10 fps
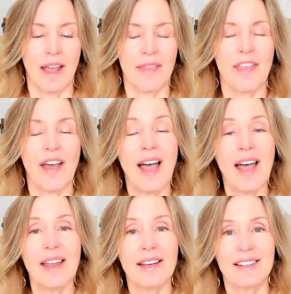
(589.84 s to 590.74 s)
and
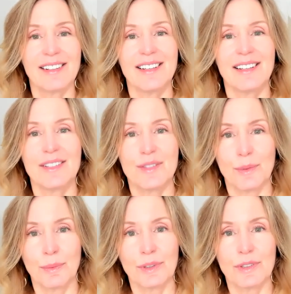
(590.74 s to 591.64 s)
that is
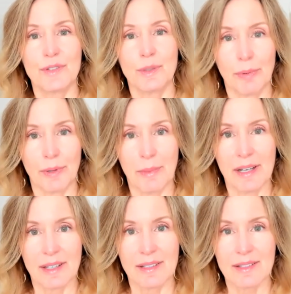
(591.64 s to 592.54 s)
the world of
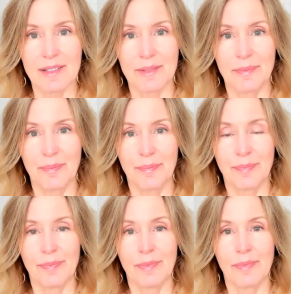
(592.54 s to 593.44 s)
superabundance.
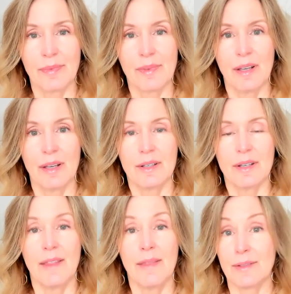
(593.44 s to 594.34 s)

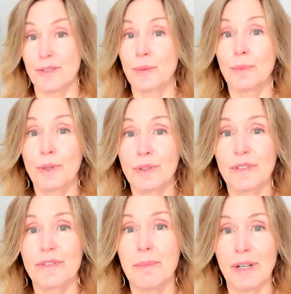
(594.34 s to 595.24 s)
And that's the world
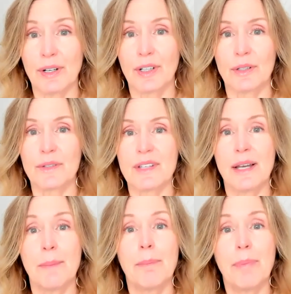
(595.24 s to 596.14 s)
of the miracles.
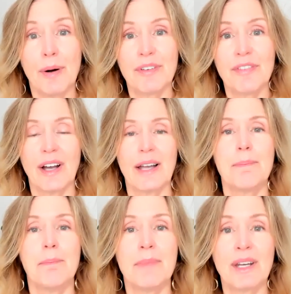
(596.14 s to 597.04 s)
And a bona
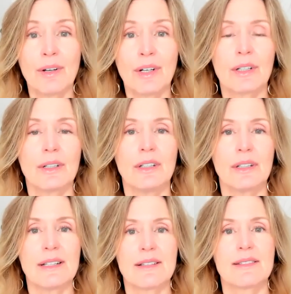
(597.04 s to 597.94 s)
fide
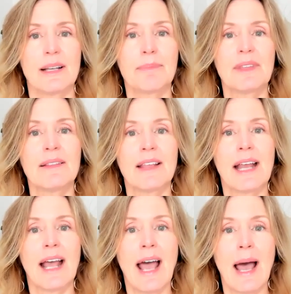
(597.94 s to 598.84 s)
miracle is something
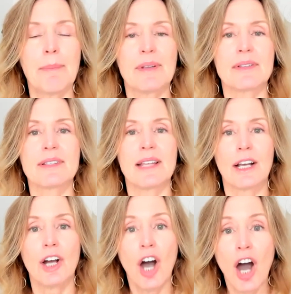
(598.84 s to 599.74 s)
that happens
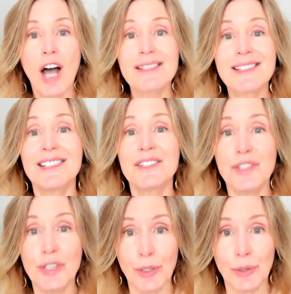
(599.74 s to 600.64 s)
that
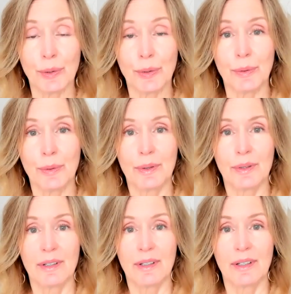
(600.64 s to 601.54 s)
causes you
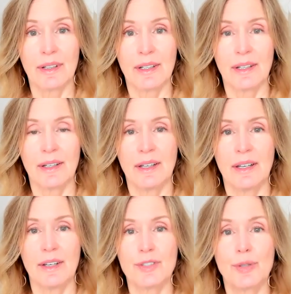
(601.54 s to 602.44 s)

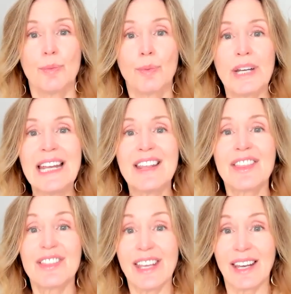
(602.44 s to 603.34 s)
to
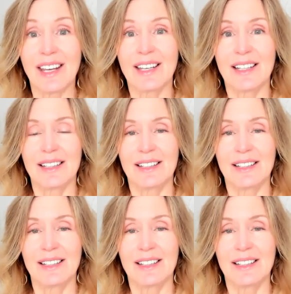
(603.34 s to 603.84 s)
rethink